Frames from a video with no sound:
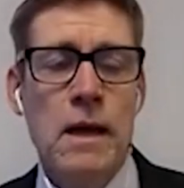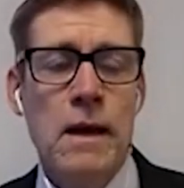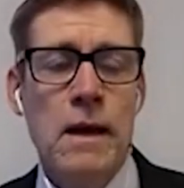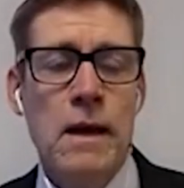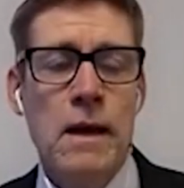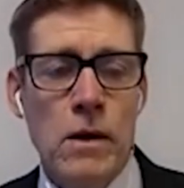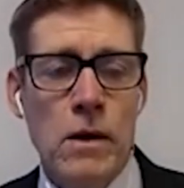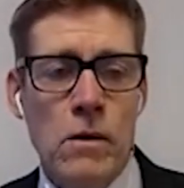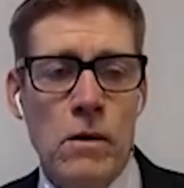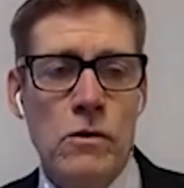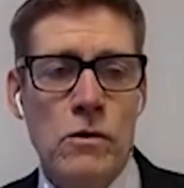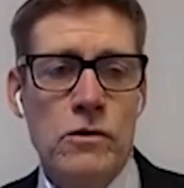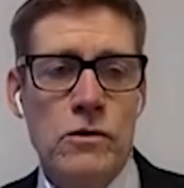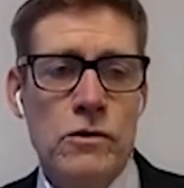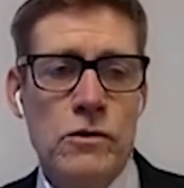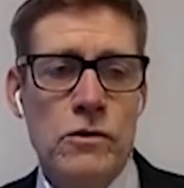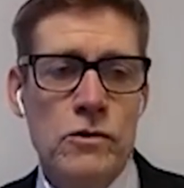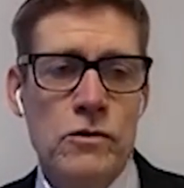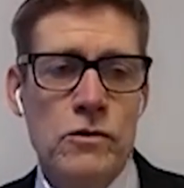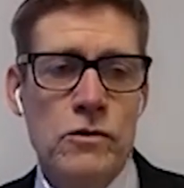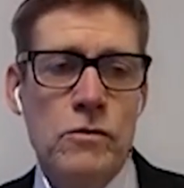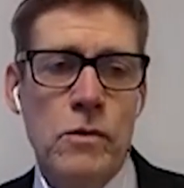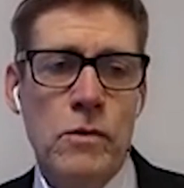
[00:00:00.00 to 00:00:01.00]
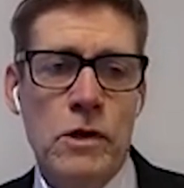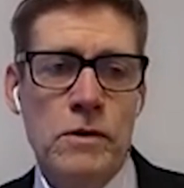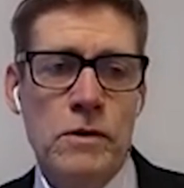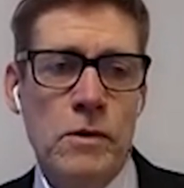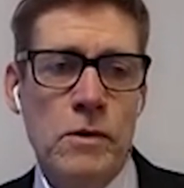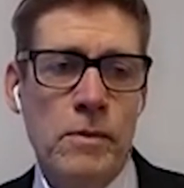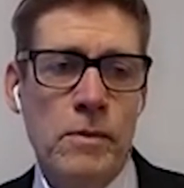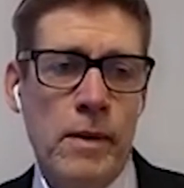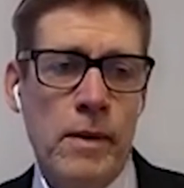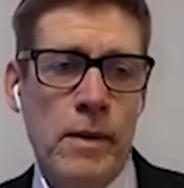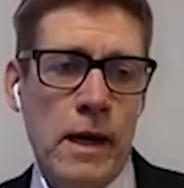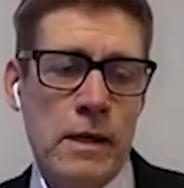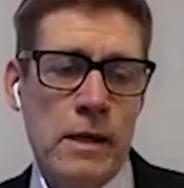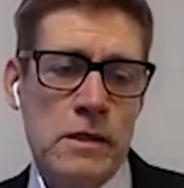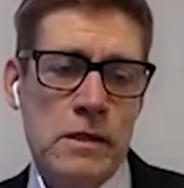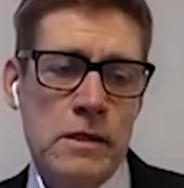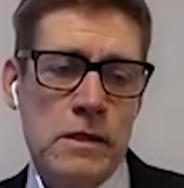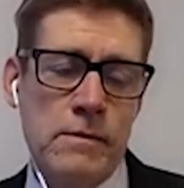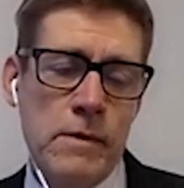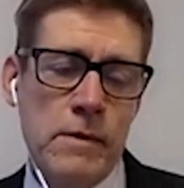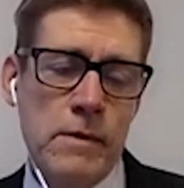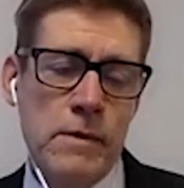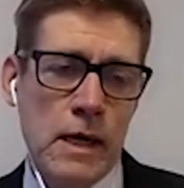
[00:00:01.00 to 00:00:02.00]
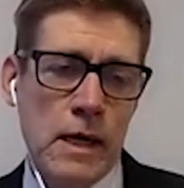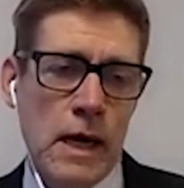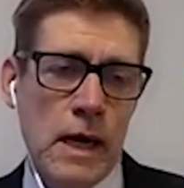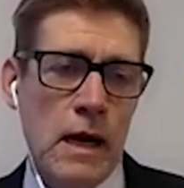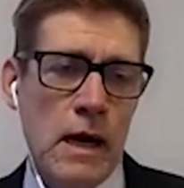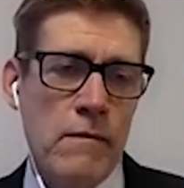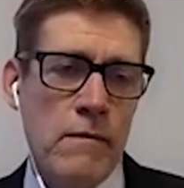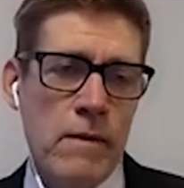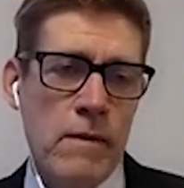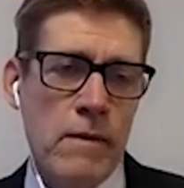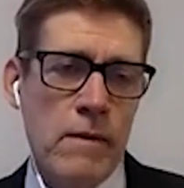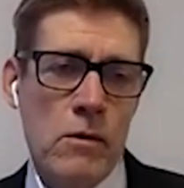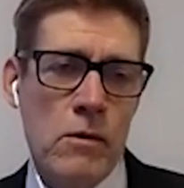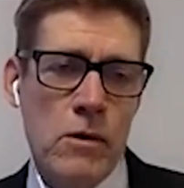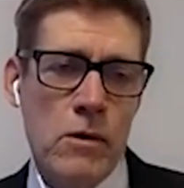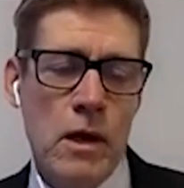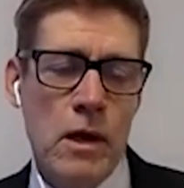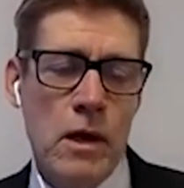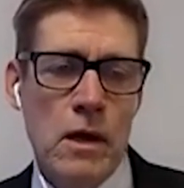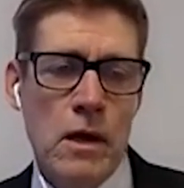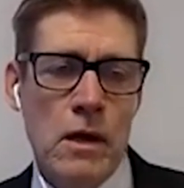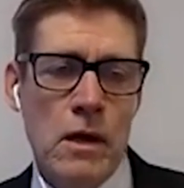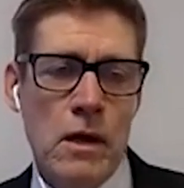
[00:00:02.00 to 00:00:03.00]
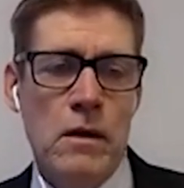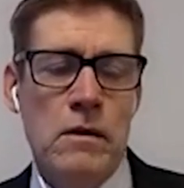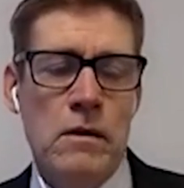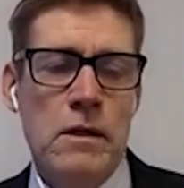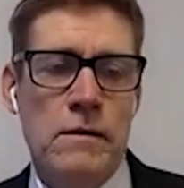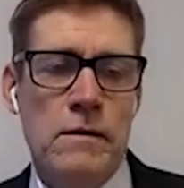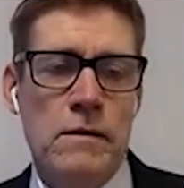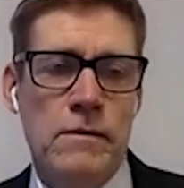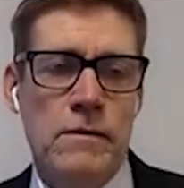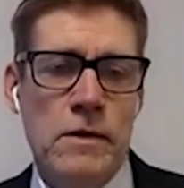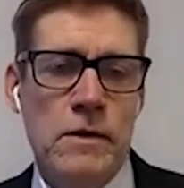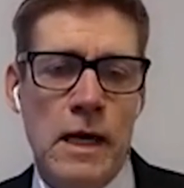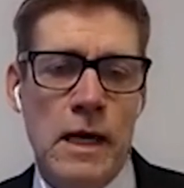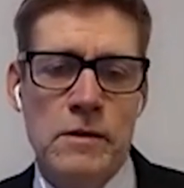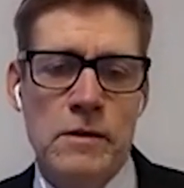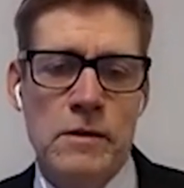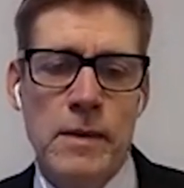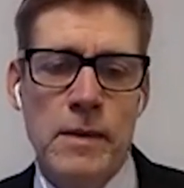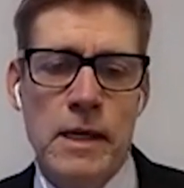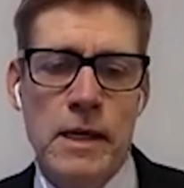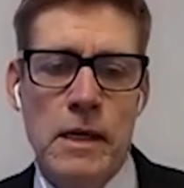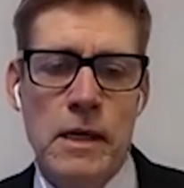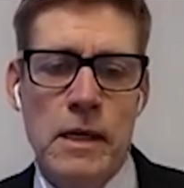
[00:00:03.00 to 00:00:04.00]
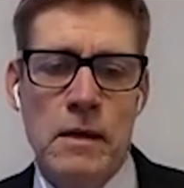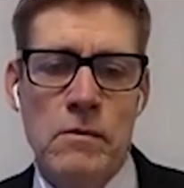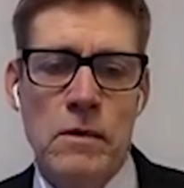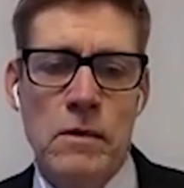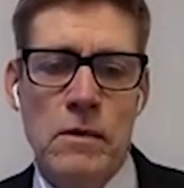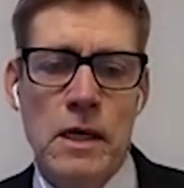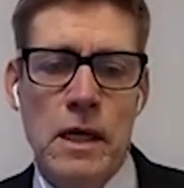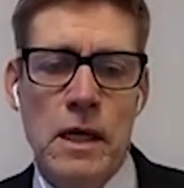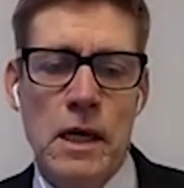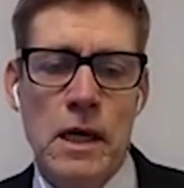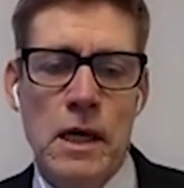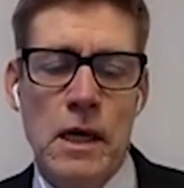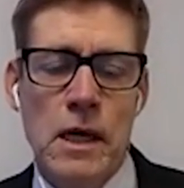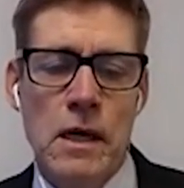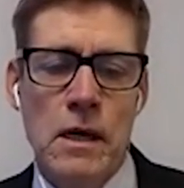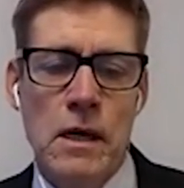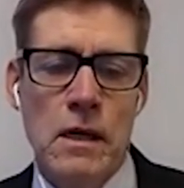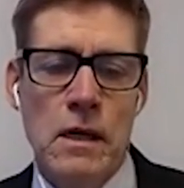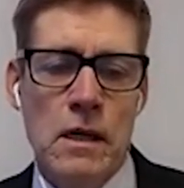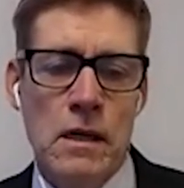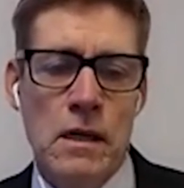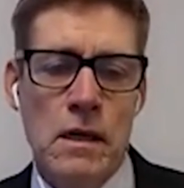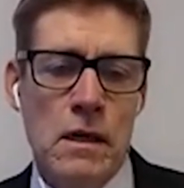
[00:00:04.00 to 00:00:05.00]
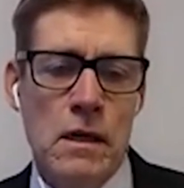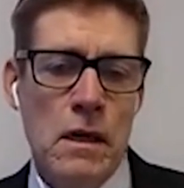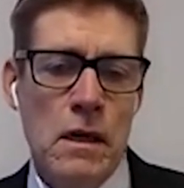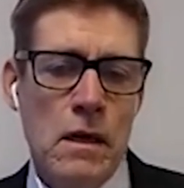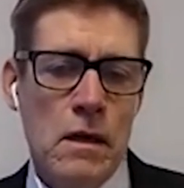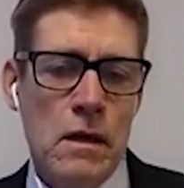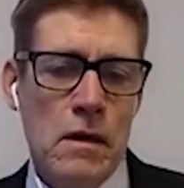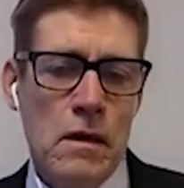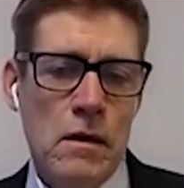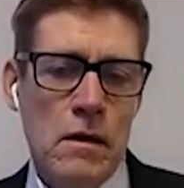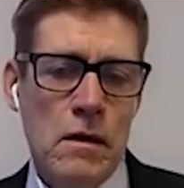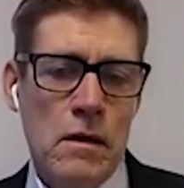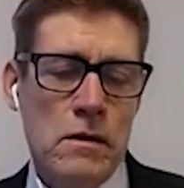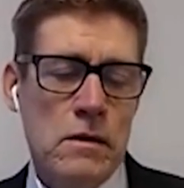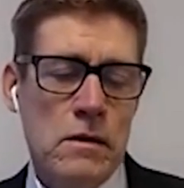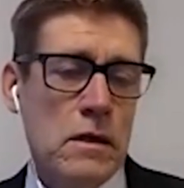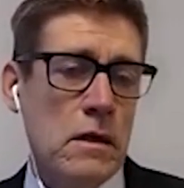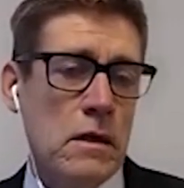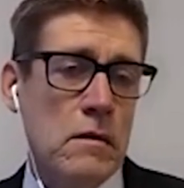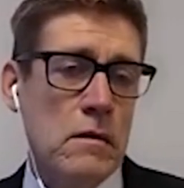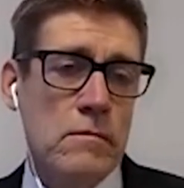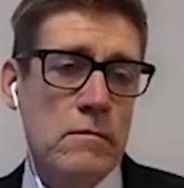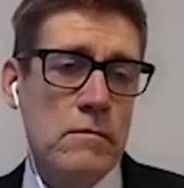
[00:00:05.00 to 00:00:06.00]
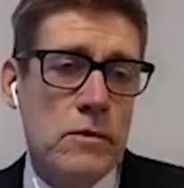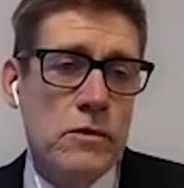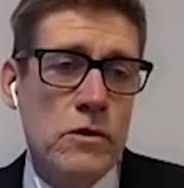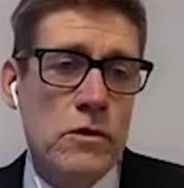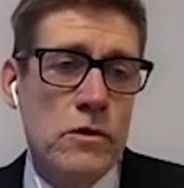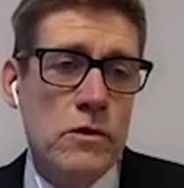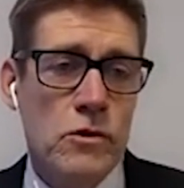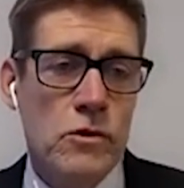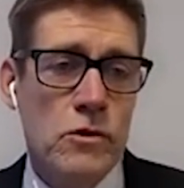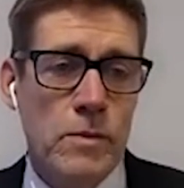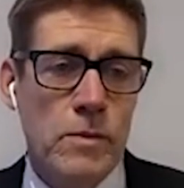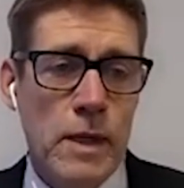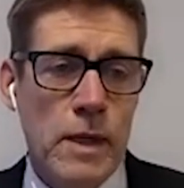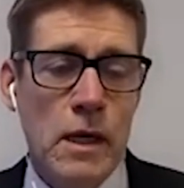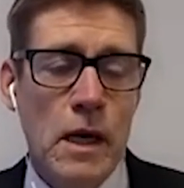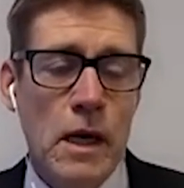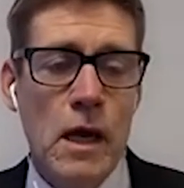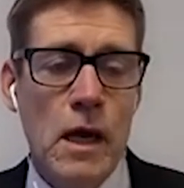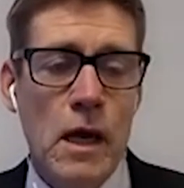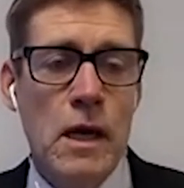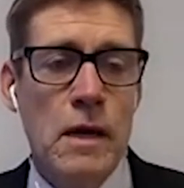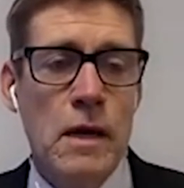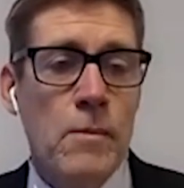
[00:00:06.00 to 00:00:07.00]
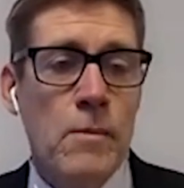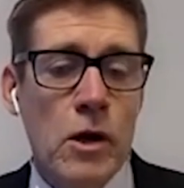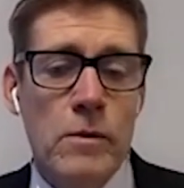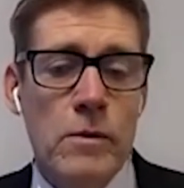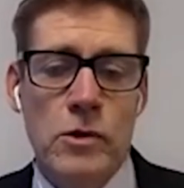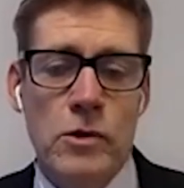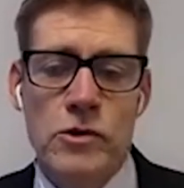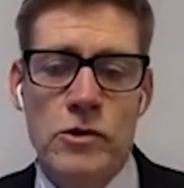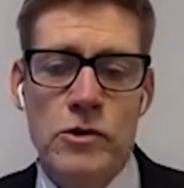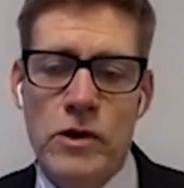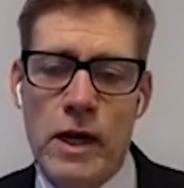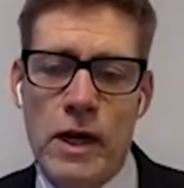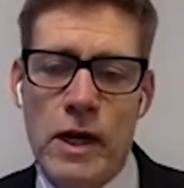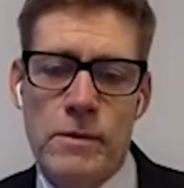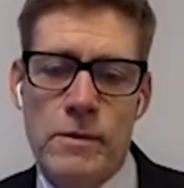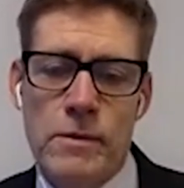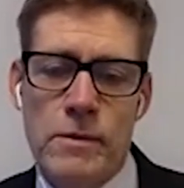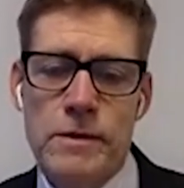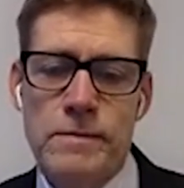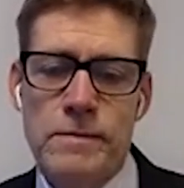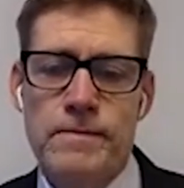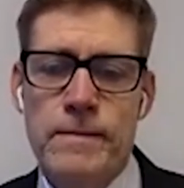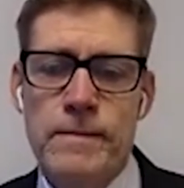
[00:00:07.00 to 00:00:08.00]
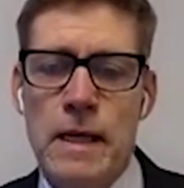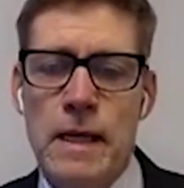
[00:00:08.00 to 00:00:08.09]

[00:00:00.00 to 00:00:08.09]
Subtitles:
but also to do multiple partners that we can carve out the different aspect, and we can then sell, so to speak, it multiple times.